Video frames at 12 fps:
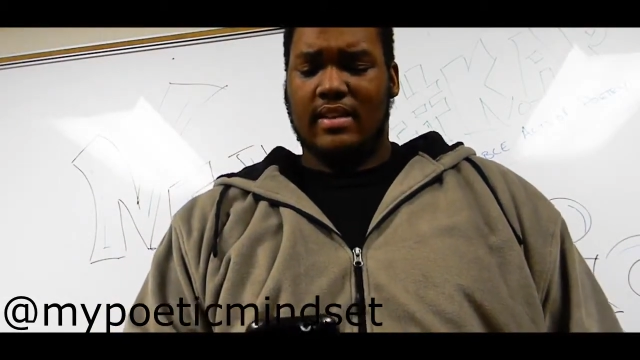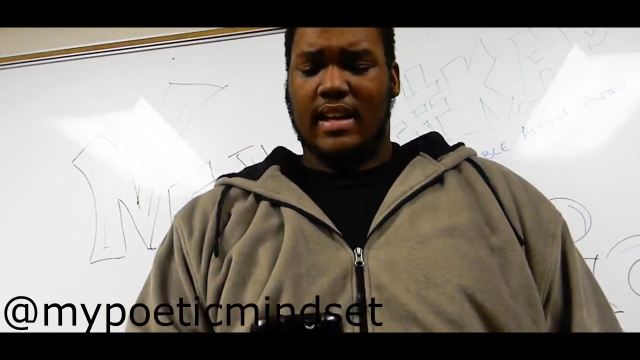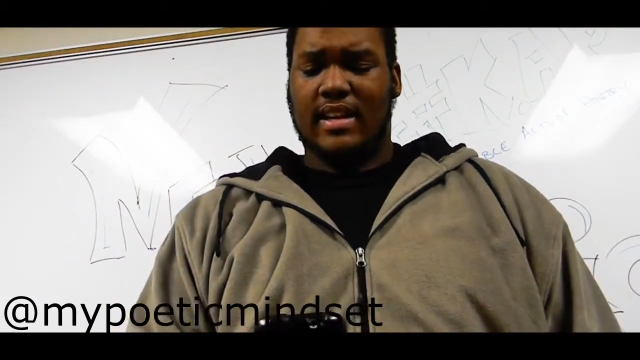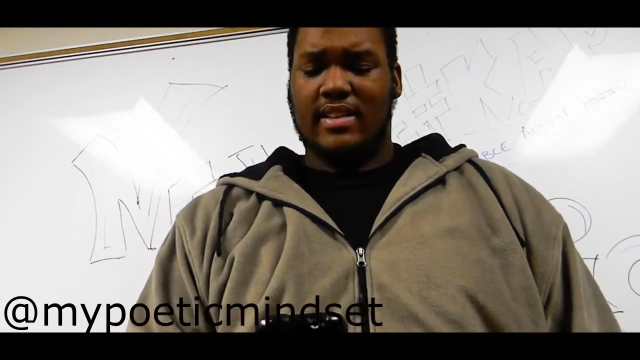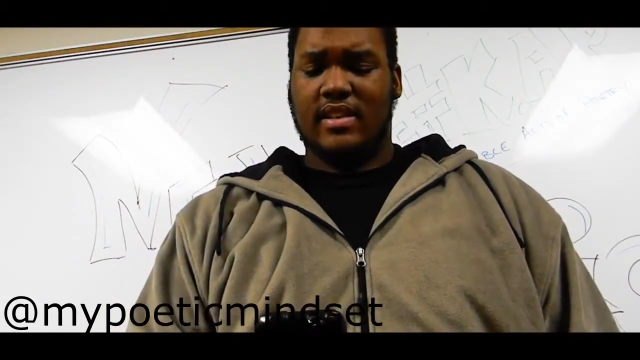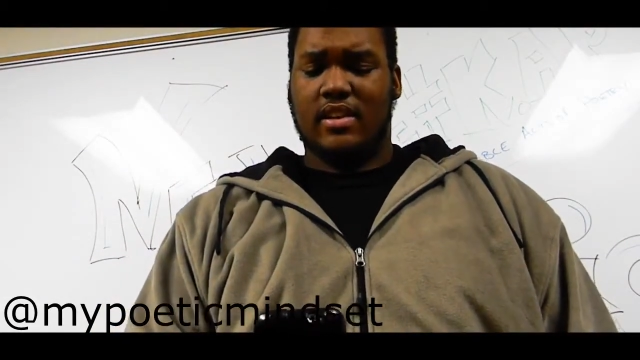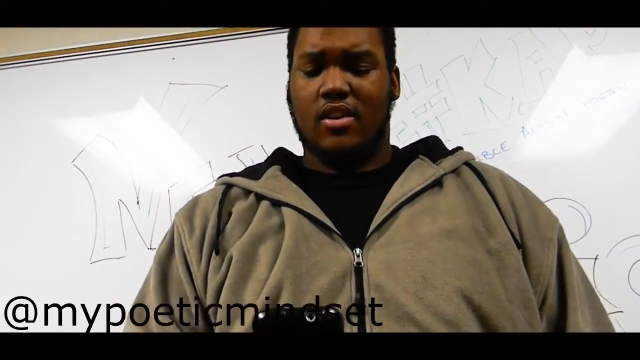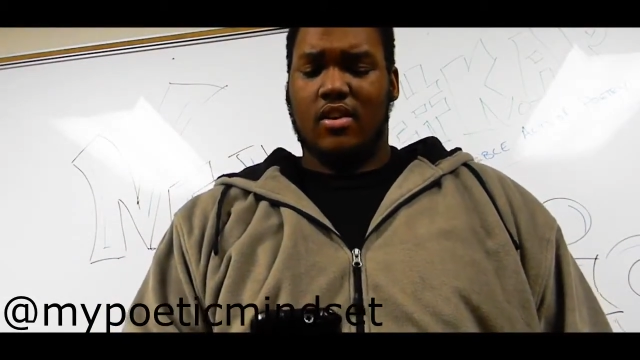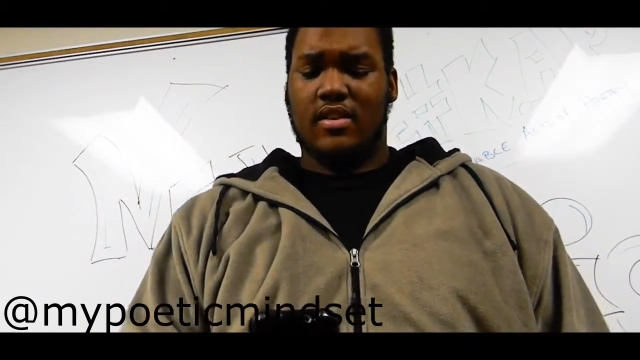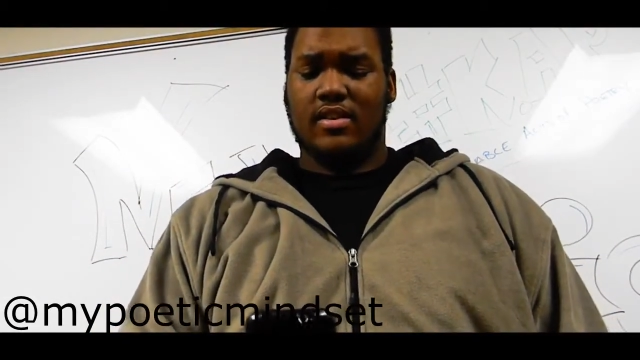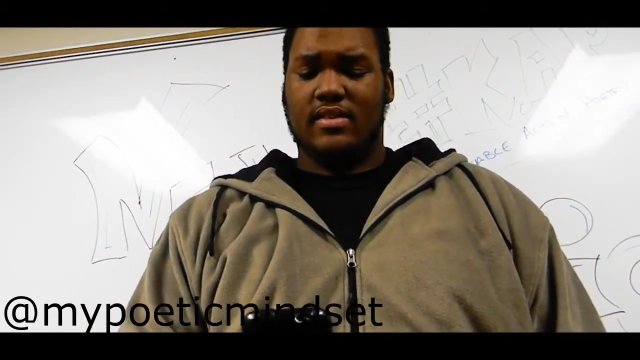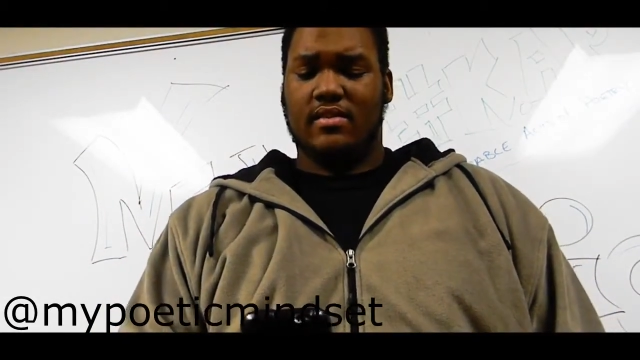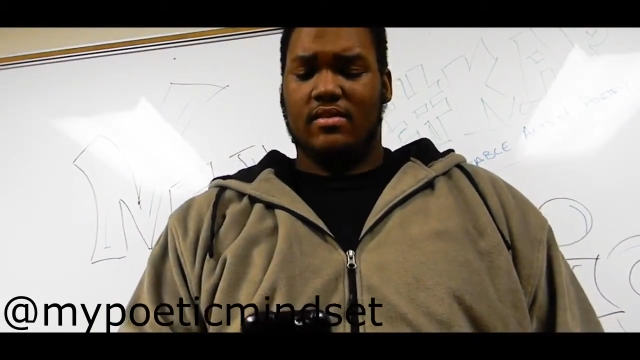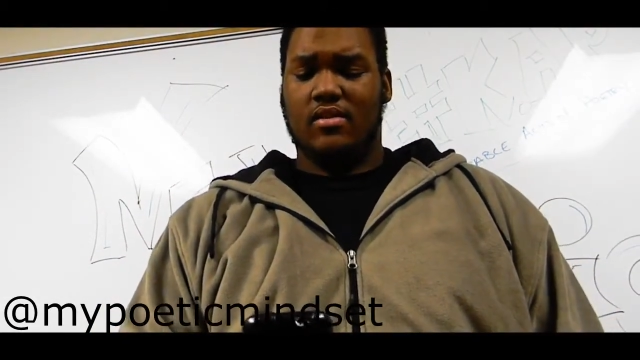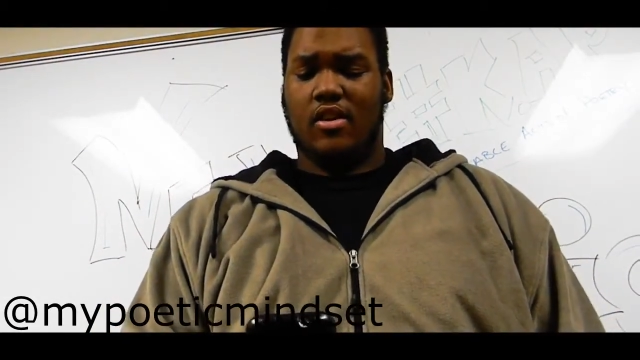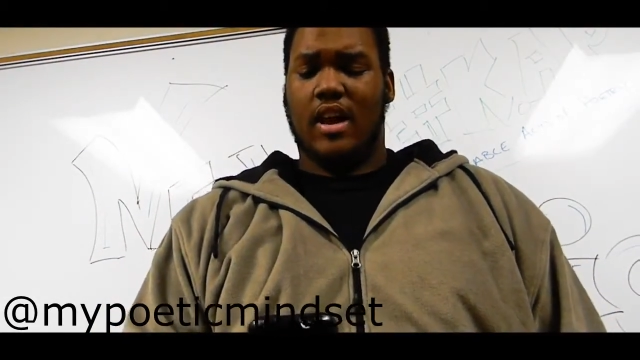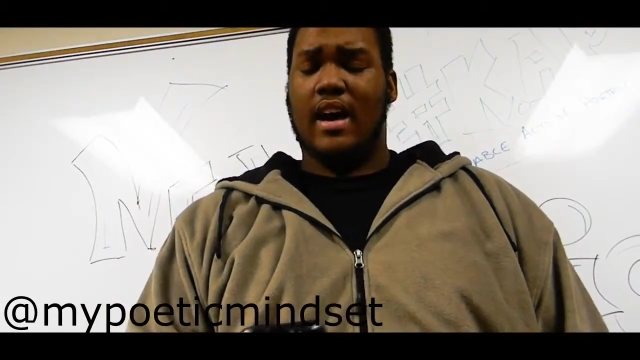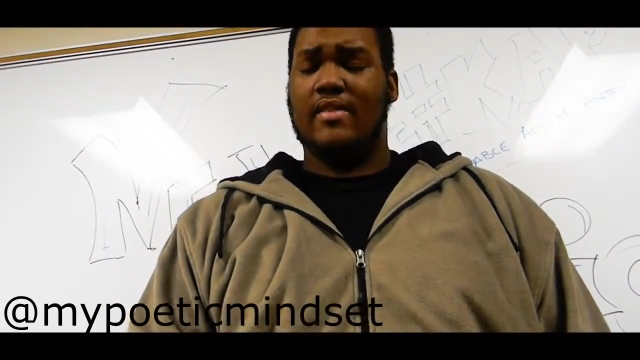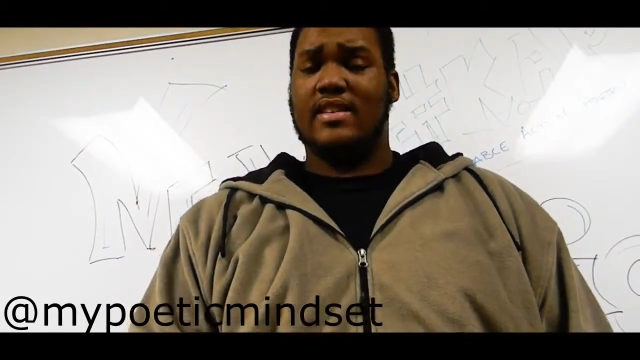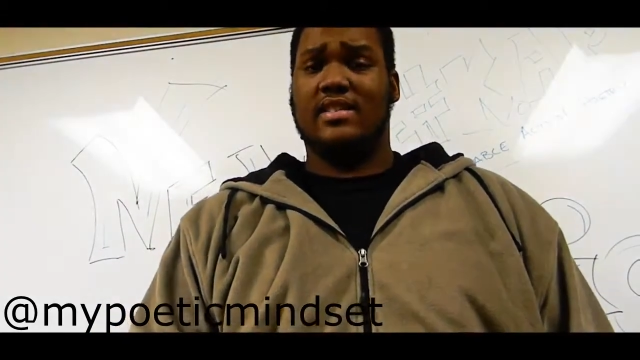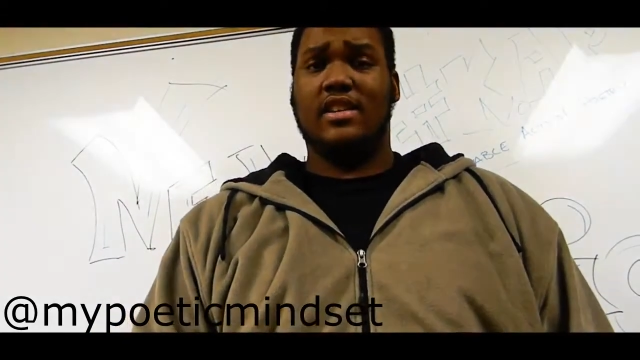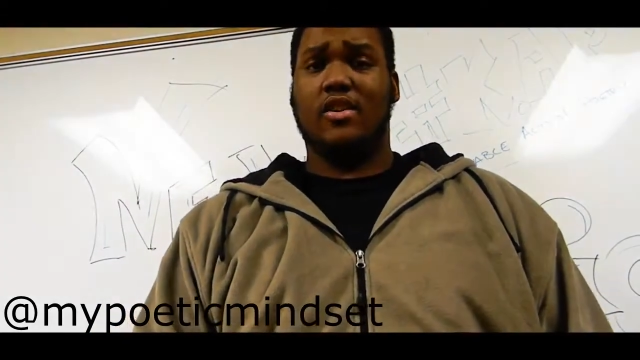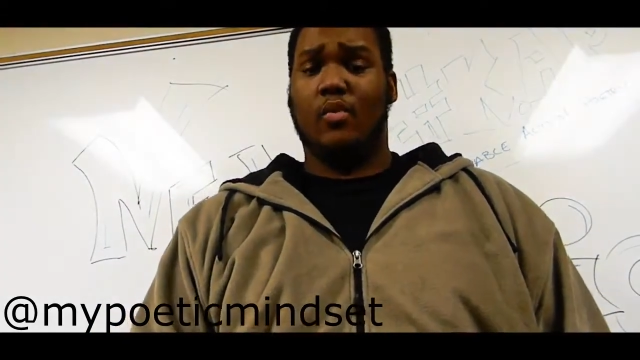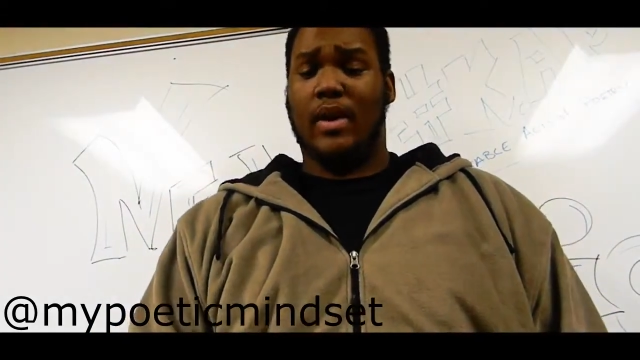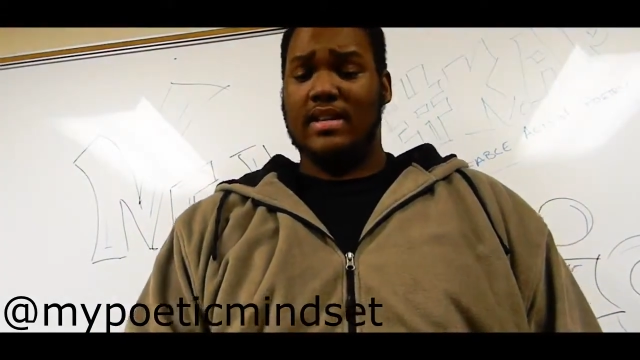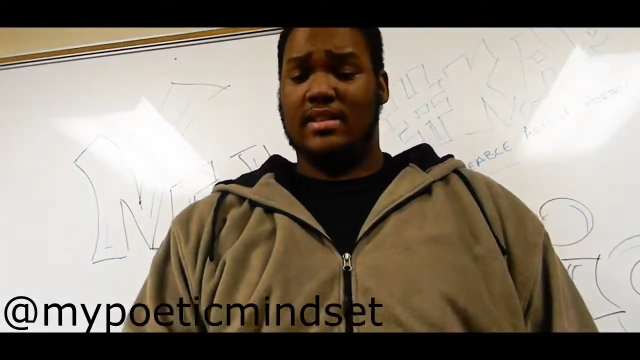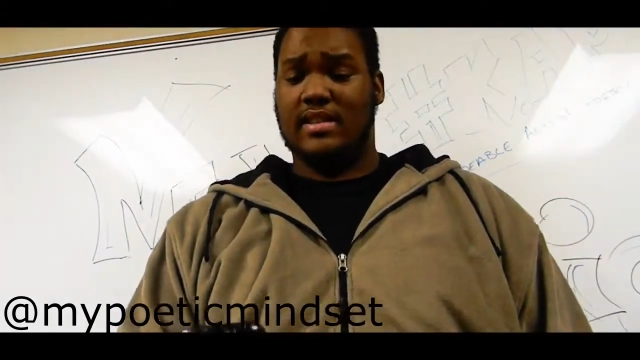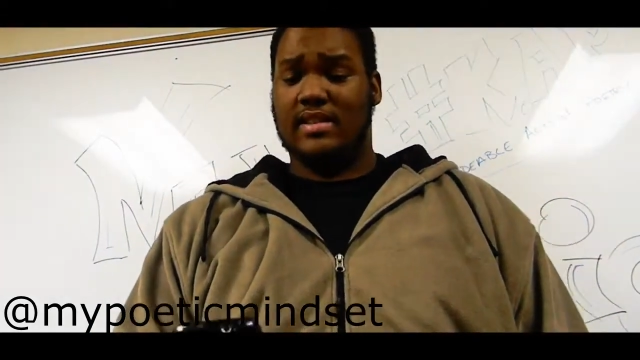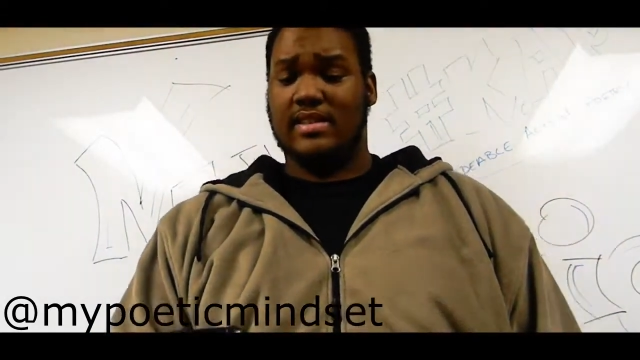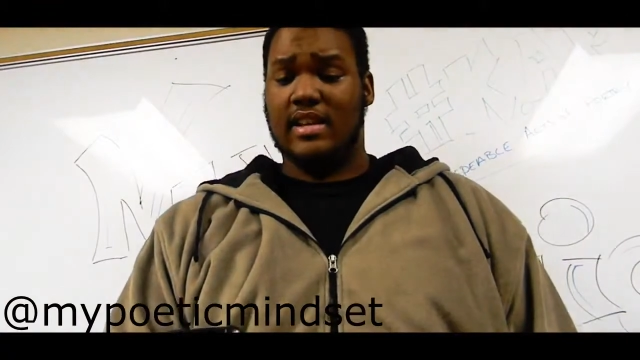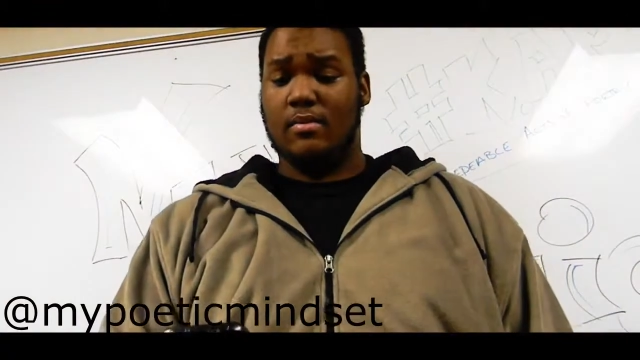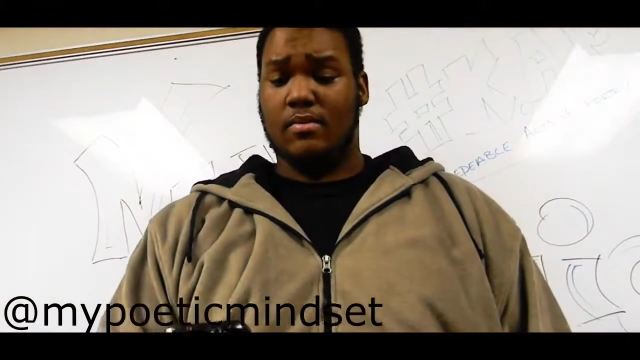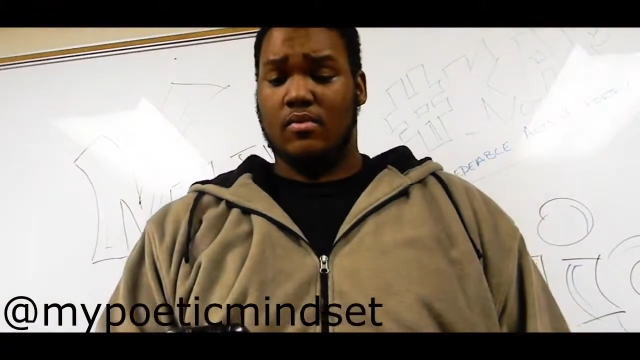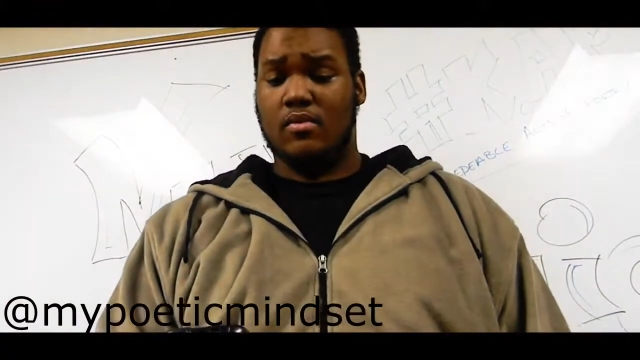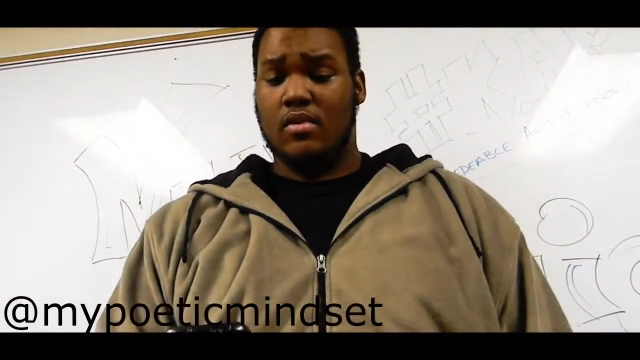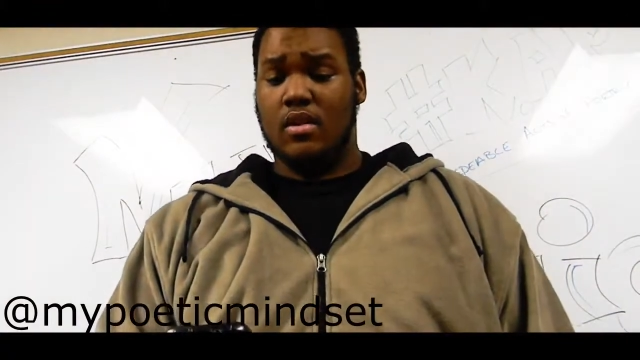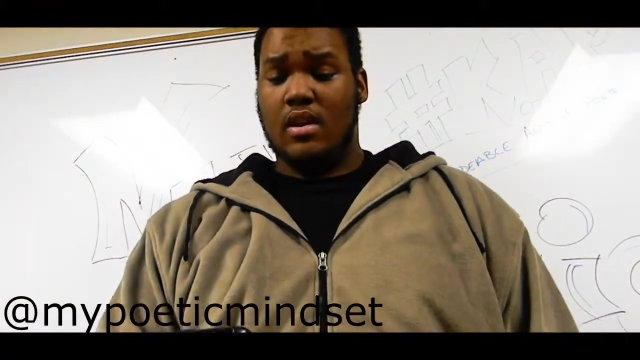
that these adults are how this generation is sampled?